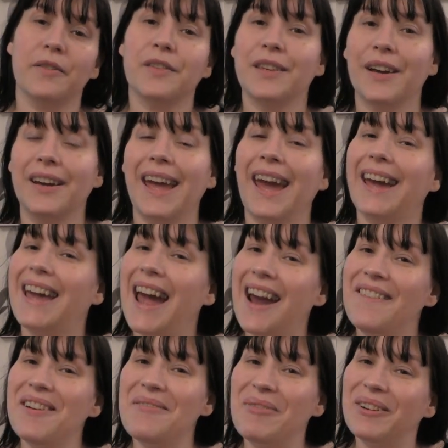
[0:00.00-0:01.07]
So yeah,
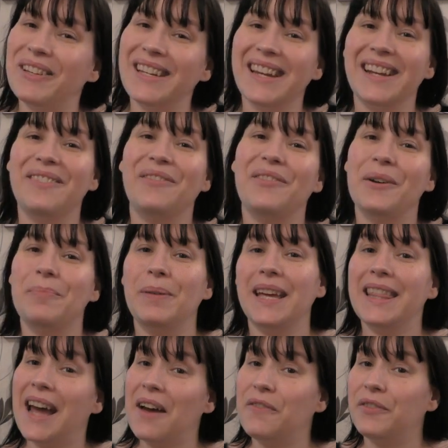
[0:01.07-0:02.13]
carry on watching for a bit
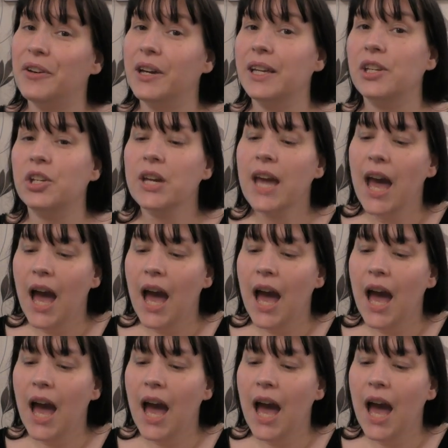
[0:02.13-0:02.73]
of that footage.